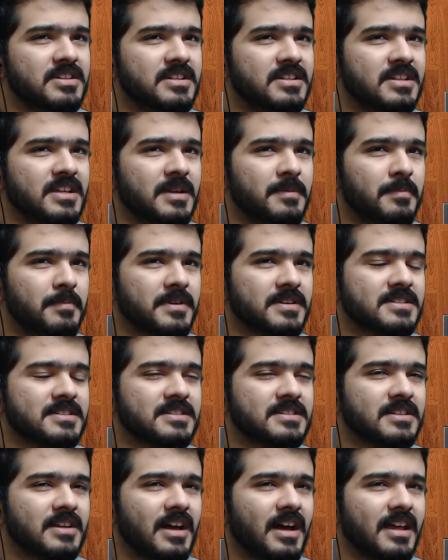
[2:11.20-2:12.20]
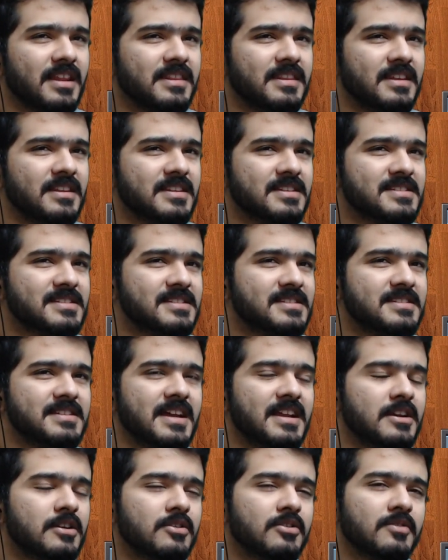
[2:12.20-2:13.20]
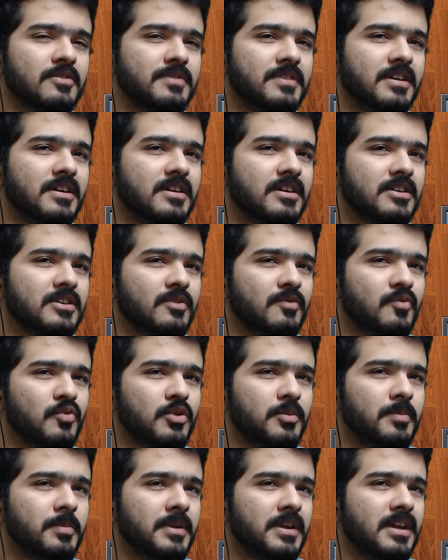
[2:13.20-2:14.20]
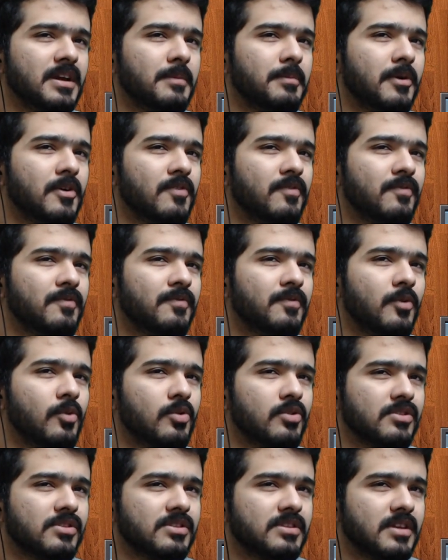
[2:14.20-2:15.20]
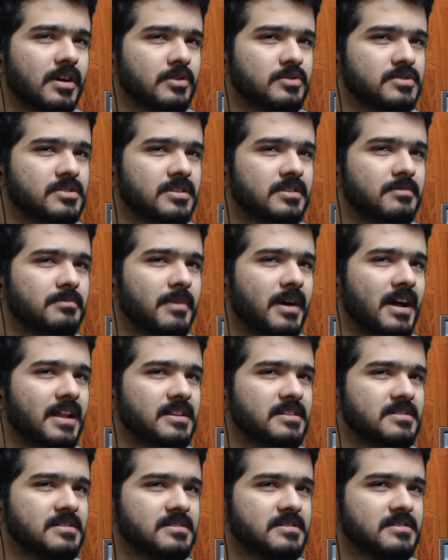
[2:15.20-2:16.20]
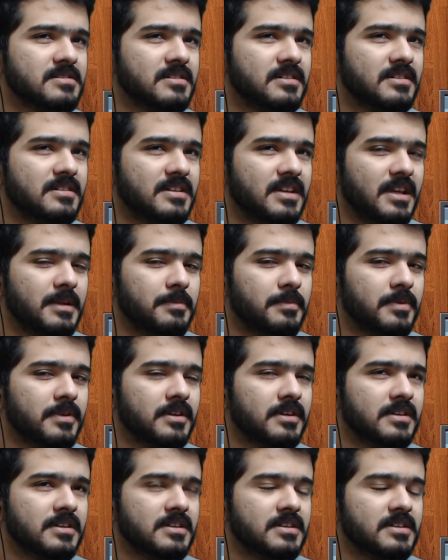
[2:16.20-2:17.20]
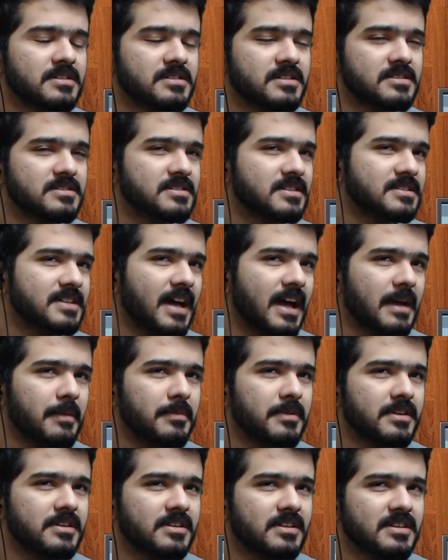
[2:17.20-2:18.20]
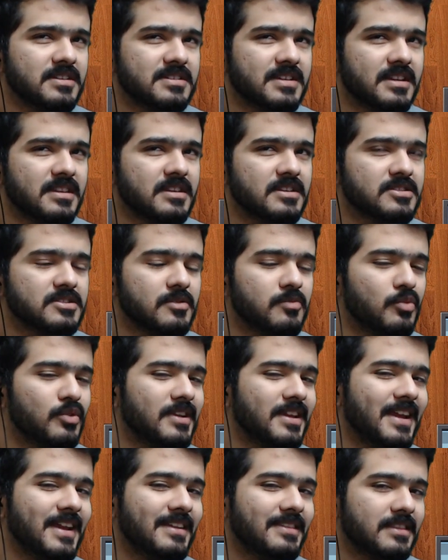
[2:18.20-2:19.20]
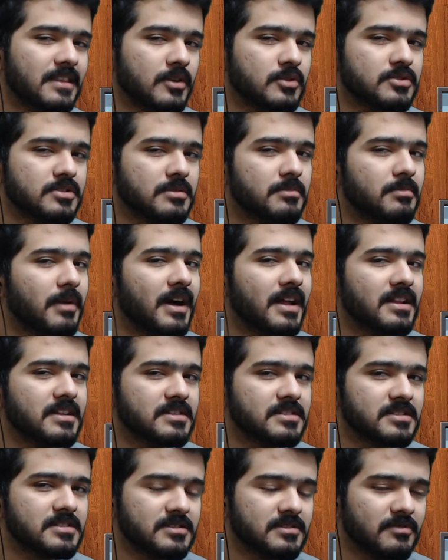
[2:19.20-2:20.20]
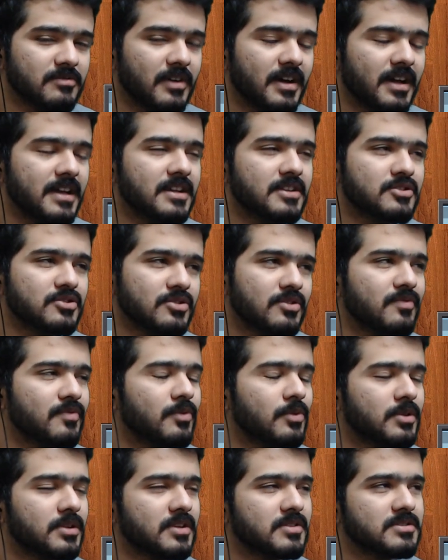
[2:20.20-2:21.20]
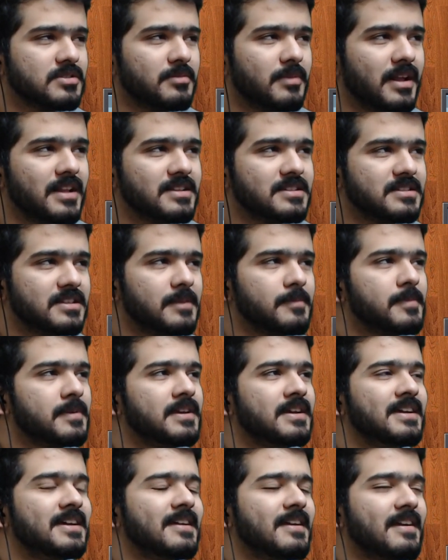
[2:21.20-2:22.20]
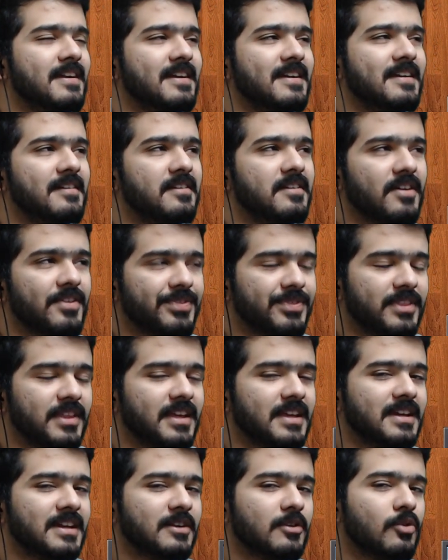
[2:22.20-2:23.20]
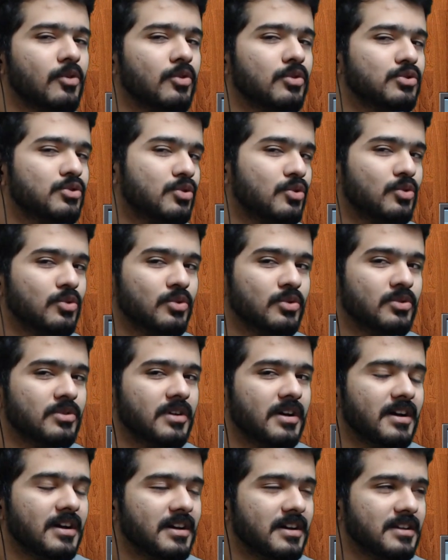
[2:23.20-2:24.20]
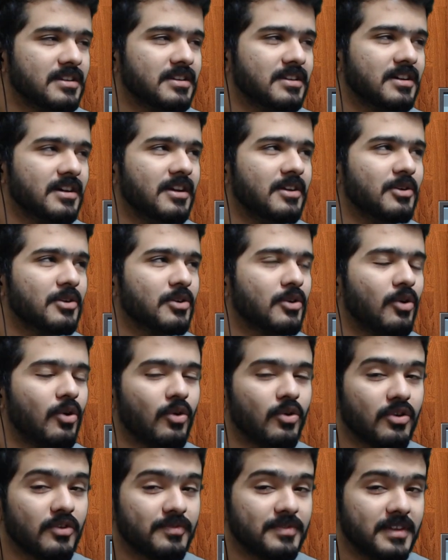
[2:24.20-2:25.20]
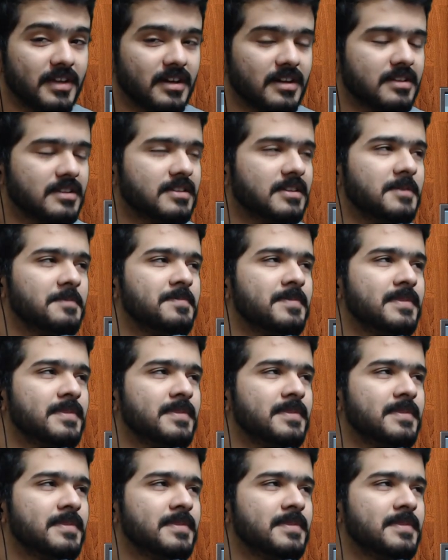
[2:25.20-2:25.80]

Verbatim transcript: deepest, I think the center of the earth would be about 4,000 miles deep. Since the diameter is, I think, somewhat 8,000 miles wide, so 4,000 miles deep, nothing can go through the core of the earth